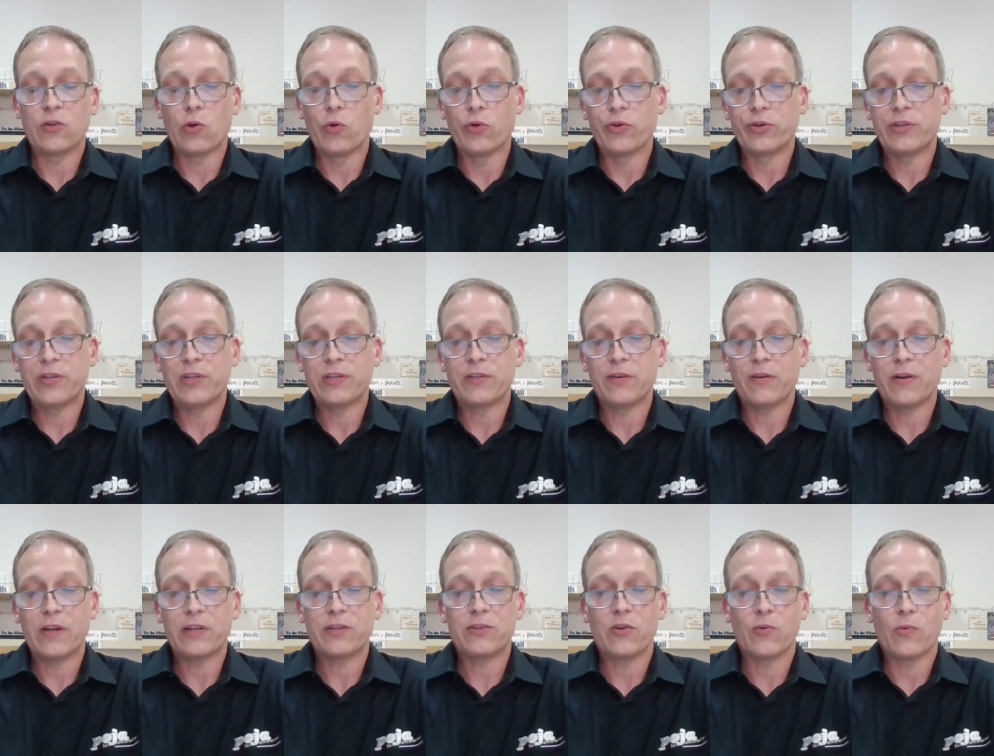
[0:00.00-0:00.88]
sister Esther
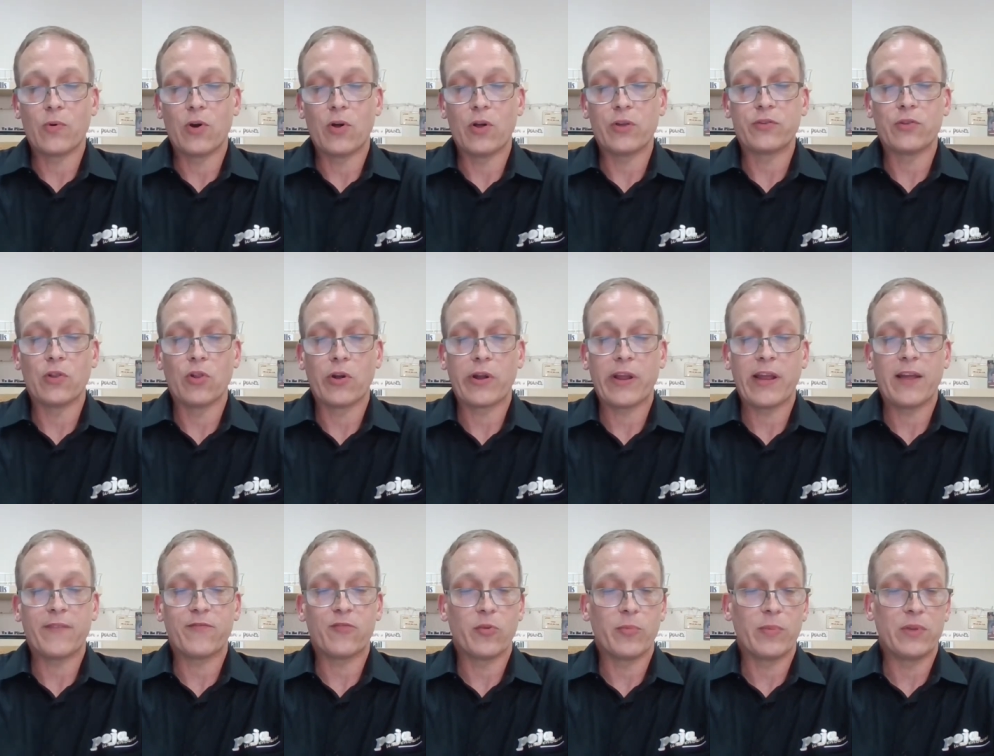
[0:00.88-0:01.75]
would also look after him
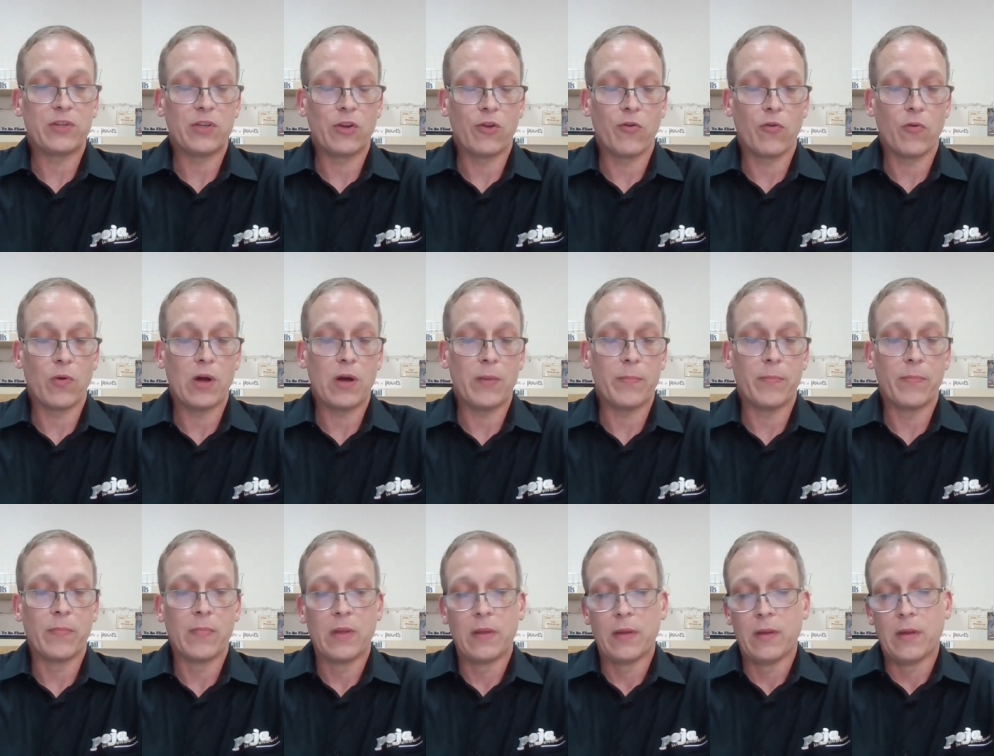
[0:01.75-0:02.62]
as he grew up.
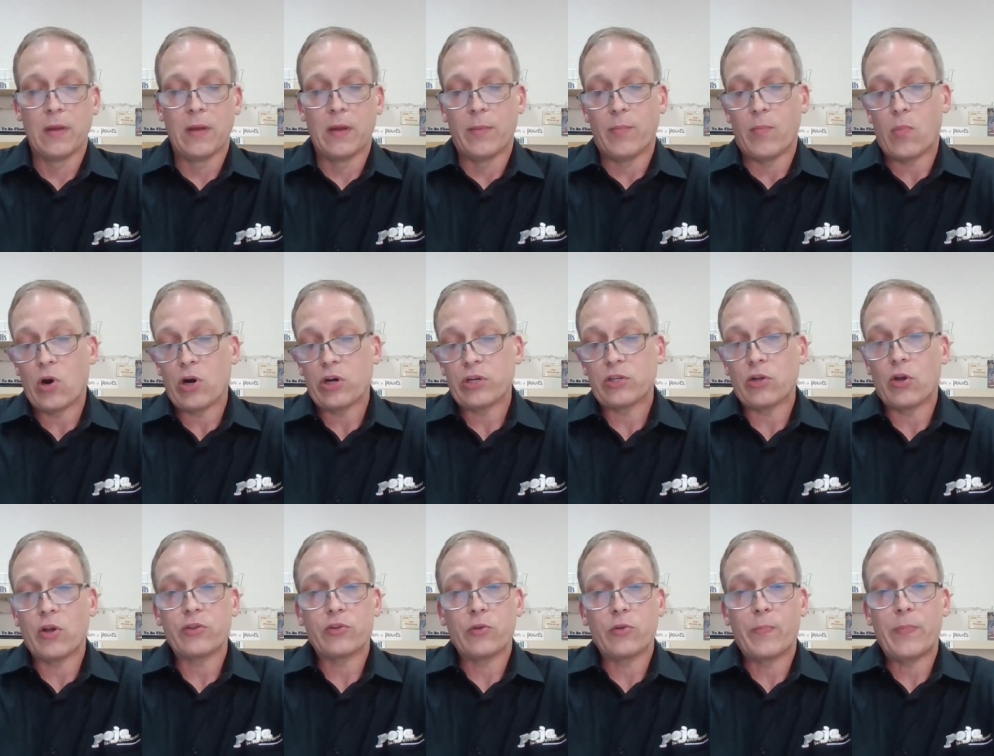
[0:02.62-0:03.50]
Morris also
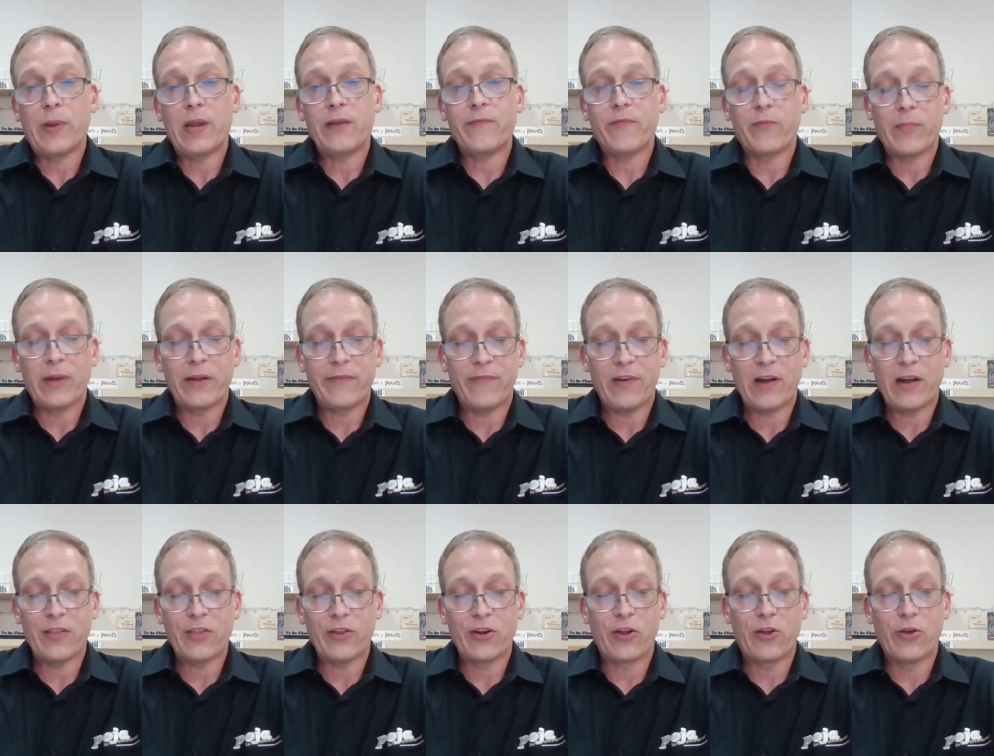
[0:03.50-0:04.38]
paid for my father to
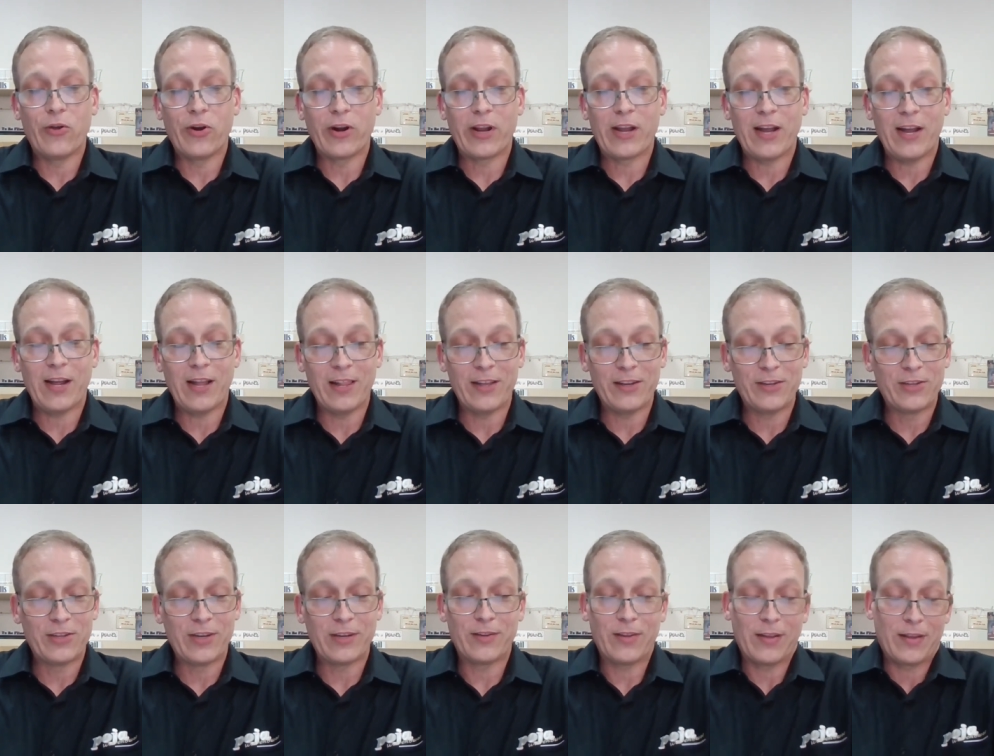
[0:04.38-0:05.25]
go to college,
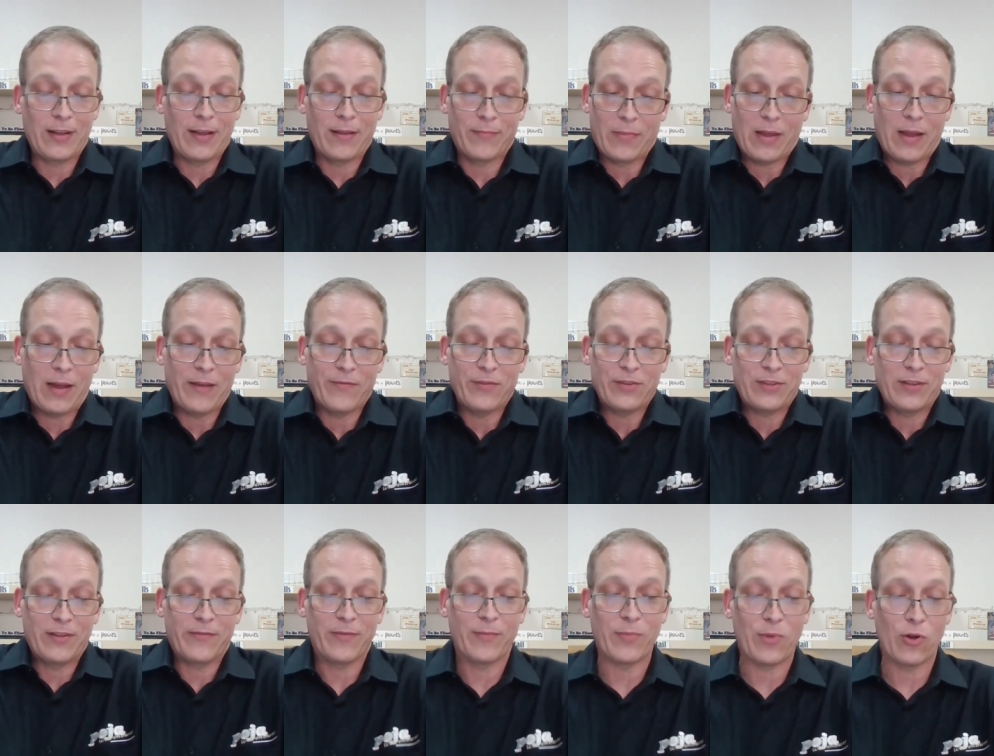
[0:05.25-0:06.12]
obviously from the
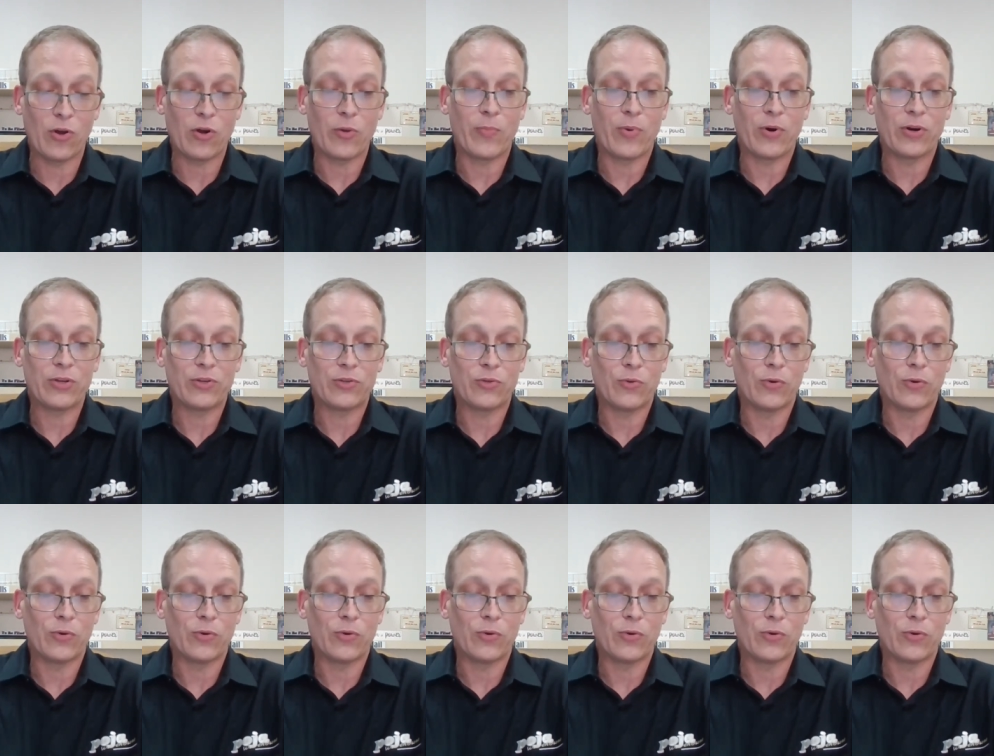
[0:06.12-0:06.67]
auto parts store.